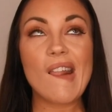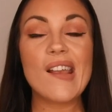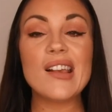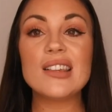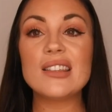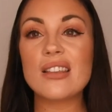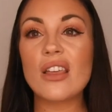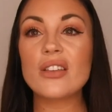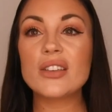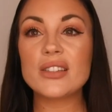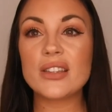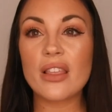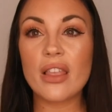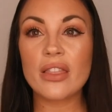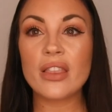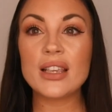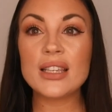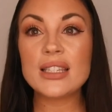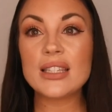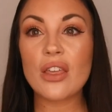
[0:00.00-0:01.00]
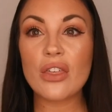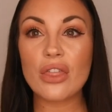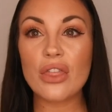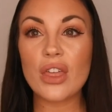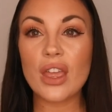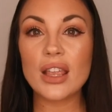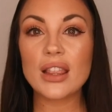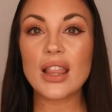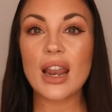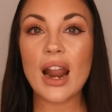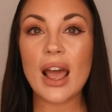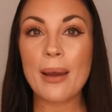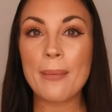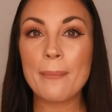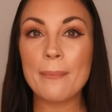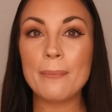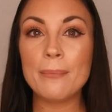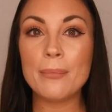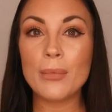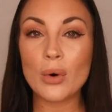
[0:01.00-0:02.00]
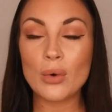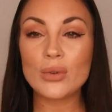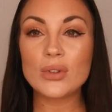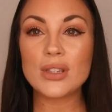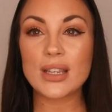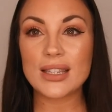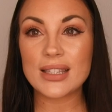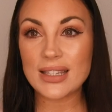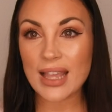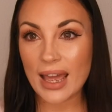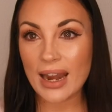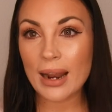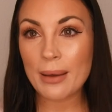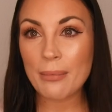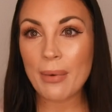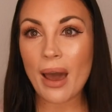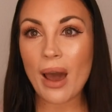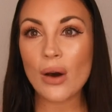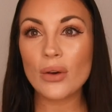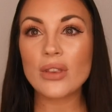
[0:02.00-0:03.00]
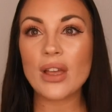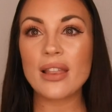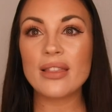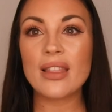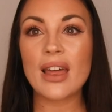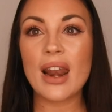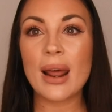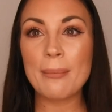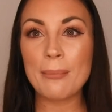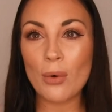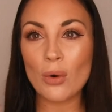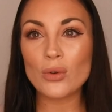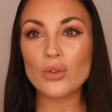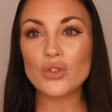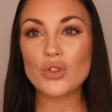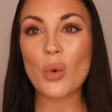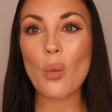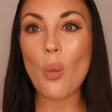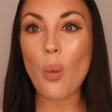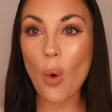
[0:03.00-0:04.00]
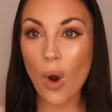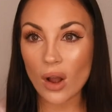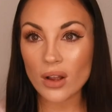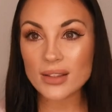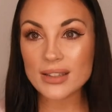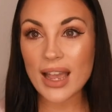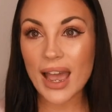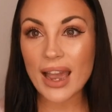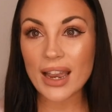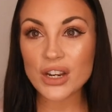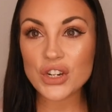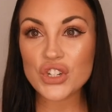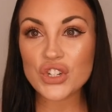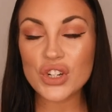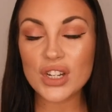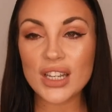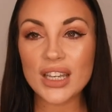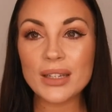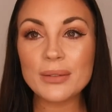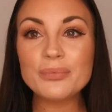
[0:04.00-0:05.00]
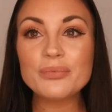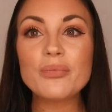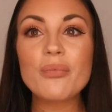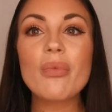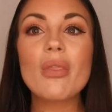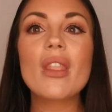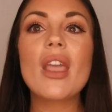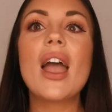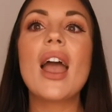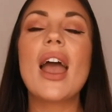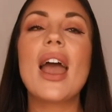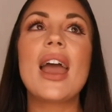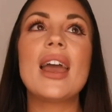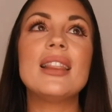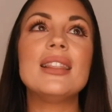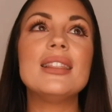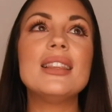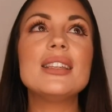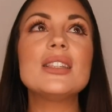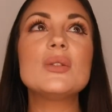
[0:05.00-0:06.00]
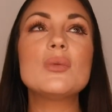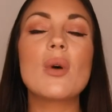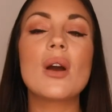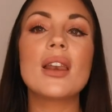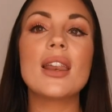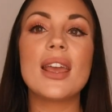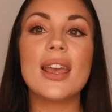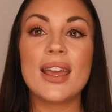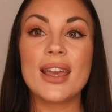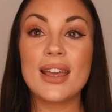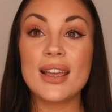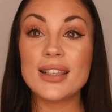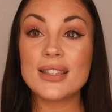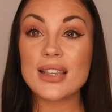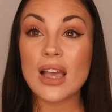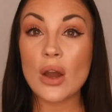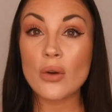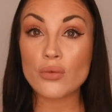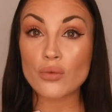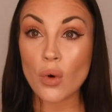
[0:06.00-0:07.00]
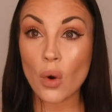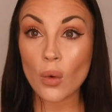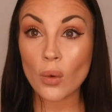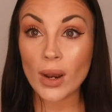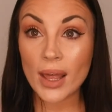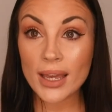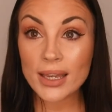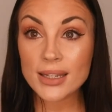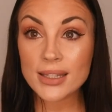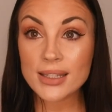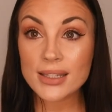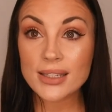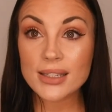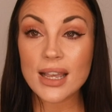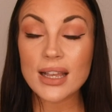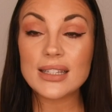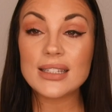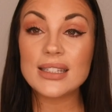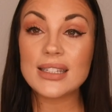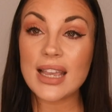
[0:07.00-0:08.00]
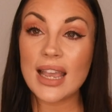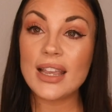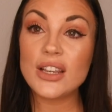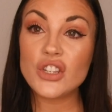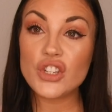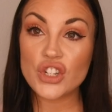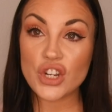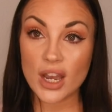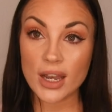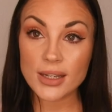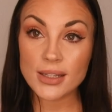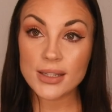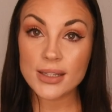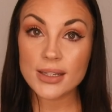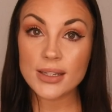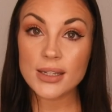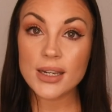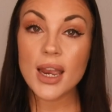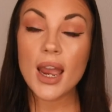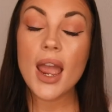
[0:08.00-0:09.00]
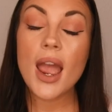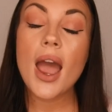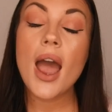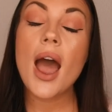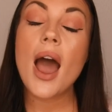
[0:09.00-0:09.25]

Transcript: is this the thing that I'm most excited about and that I most want, actually. And this one is a Rolex Datejust